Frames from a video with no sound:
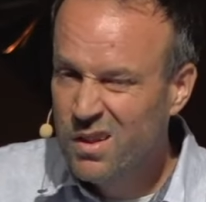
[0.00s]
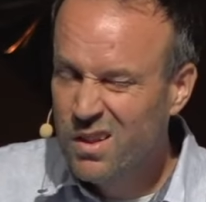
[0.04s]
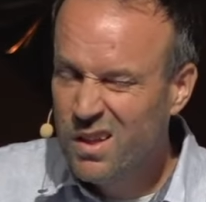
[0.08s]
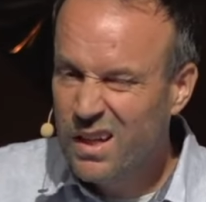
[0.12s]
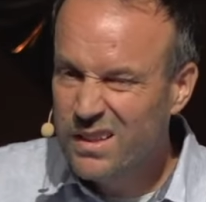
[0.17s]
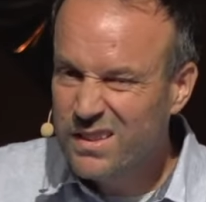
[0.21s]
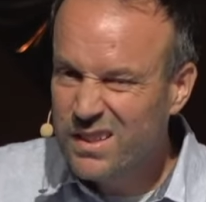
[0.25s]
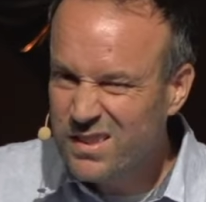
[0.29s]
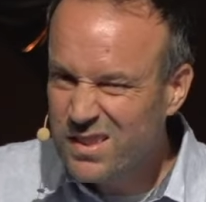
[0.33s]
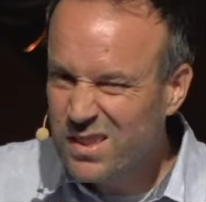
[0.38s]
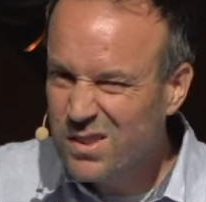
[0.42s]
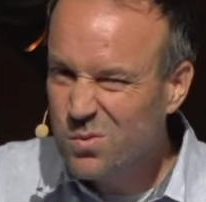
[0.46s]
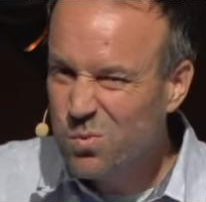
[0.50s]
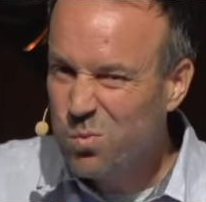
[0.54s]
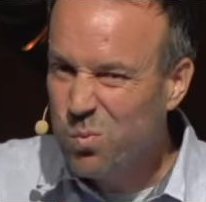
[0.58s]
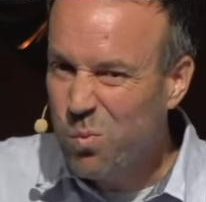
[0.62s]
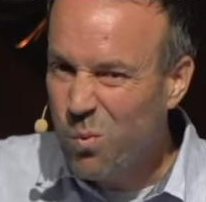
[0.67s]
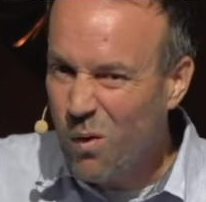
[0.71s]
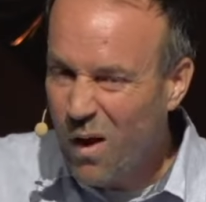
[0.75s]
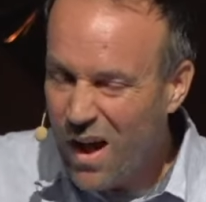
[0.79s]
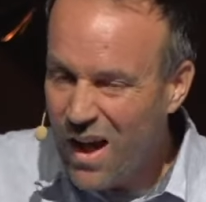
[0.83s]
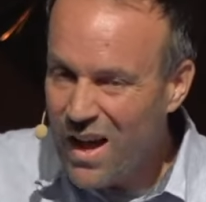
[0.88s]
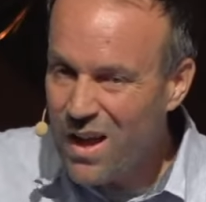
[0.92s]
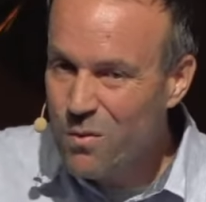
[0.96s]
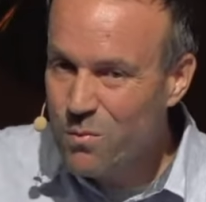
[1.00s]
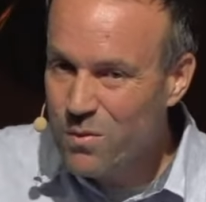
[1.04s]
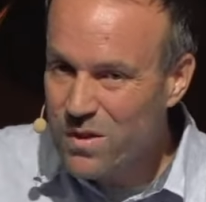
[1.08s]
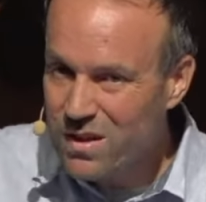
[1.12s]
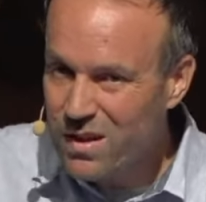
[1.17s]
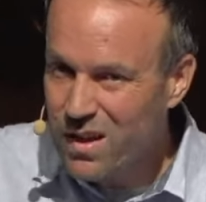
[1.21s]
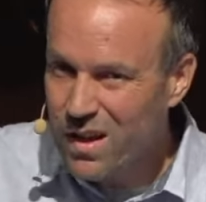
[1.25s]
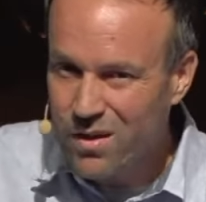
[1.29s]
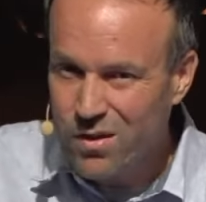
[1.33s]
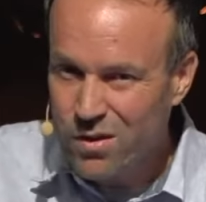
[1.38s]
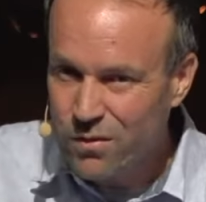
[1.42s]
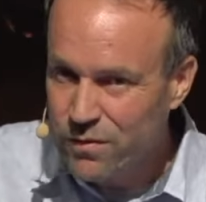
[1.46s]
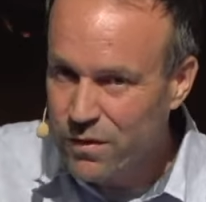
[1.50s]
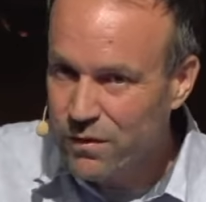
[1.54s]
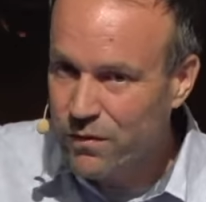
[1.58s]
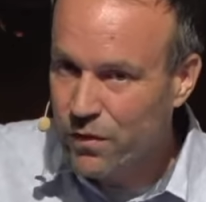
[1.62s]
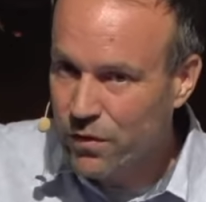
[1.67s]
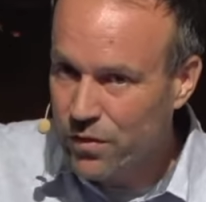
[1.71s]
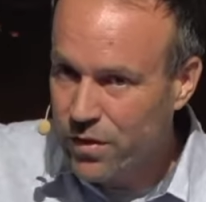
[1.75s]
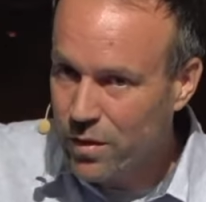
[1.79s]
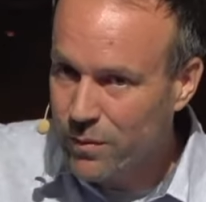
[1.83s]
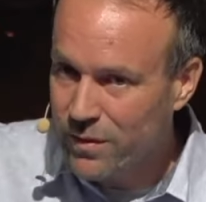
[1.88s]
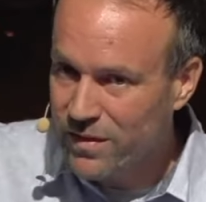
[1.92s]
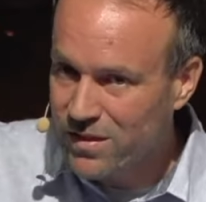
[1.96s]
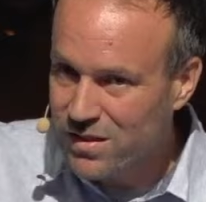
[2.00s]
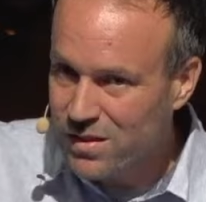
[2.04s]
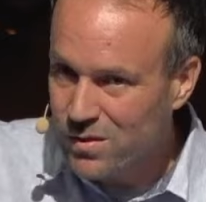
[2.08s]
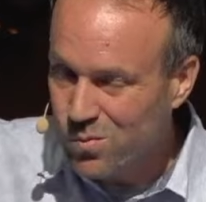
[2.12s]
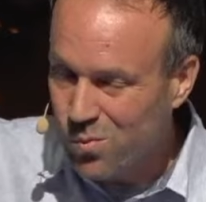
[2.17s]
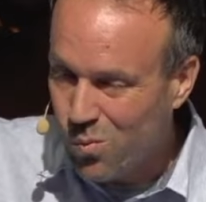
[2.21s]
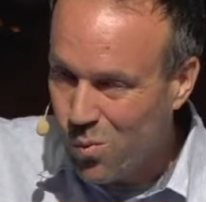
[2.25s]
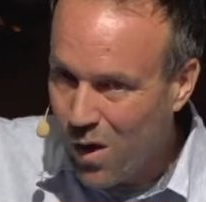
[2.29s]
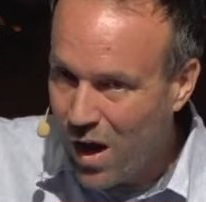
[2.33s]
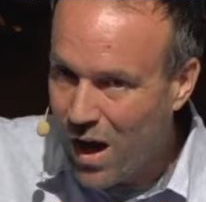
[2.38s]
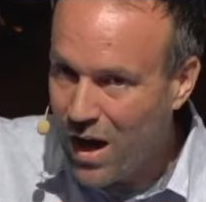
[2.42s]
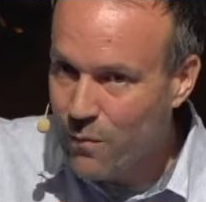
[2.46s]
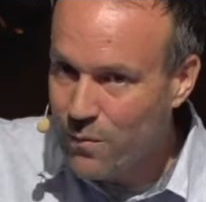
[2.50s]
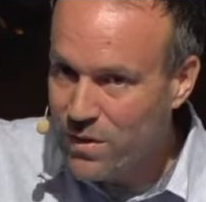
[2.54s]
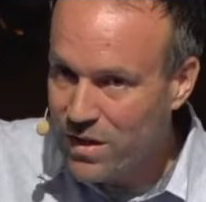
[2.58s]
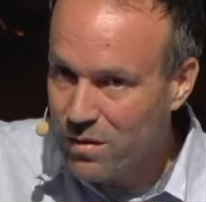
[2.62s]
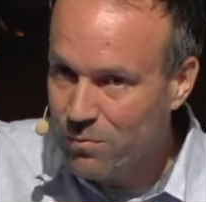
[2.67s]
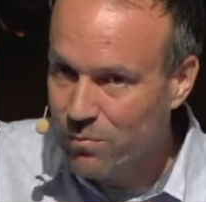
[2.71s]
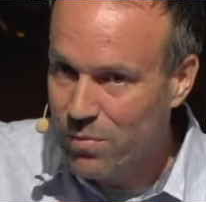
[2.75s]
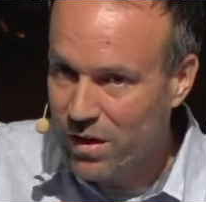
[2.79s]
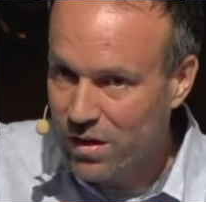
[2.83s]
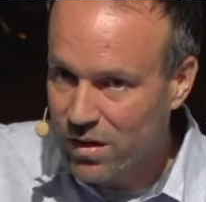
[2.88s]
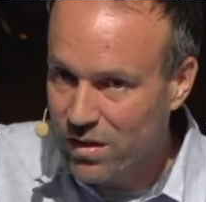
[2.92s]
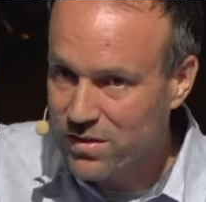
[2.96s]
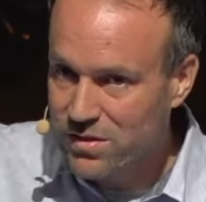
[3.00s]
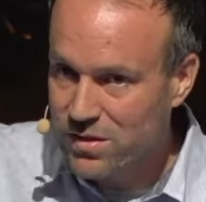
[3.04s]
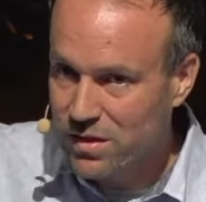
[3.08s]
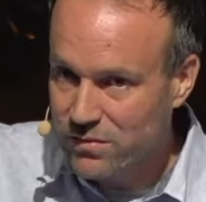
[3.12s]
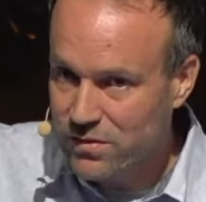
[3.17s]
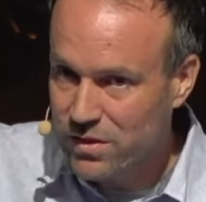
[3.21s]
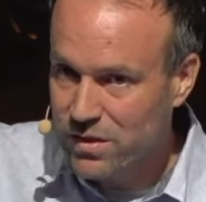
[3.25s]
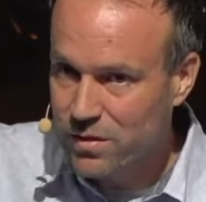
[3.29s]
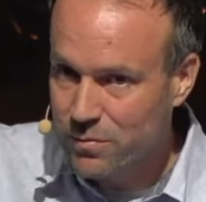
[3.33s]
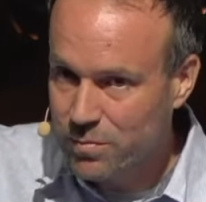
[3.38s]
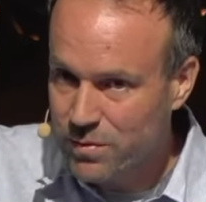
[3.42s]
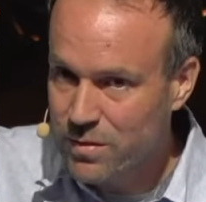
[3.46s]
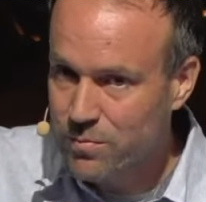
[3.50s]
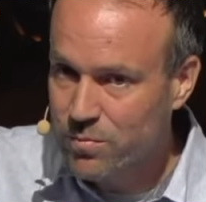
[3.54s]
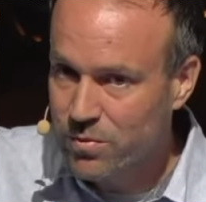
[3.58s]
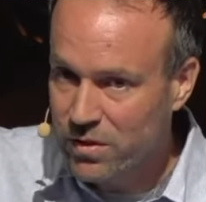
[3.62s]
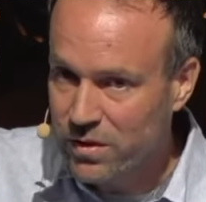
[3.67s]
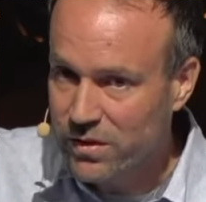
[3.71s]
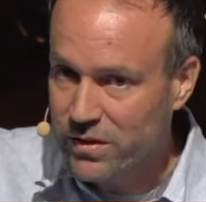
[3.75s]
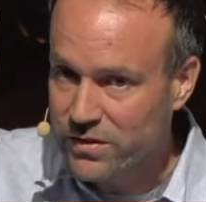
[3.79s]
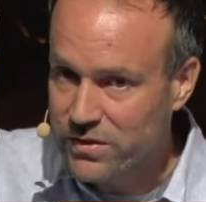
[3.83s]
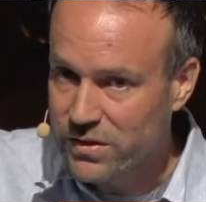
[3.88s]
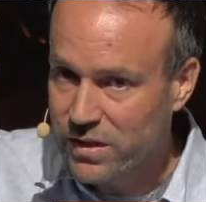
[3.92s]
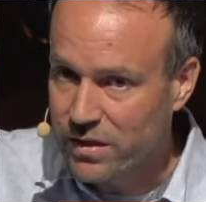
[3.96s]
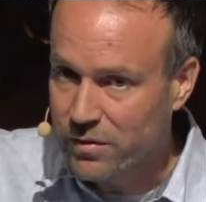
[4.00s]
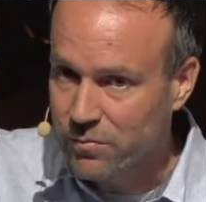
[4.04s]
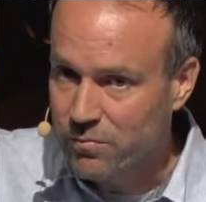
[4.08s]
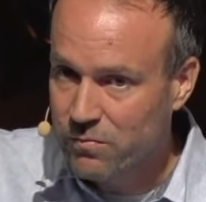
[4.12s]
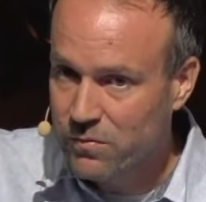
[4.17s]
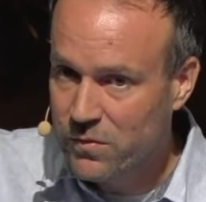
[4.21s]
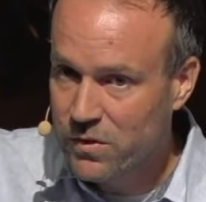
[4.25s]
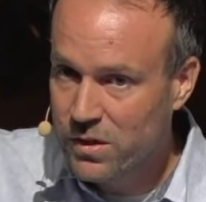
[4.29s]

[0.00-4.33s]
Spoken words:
Like, this is why we, I don't know if you've ever thought about it, this is why we compare ourselves to other people all the time.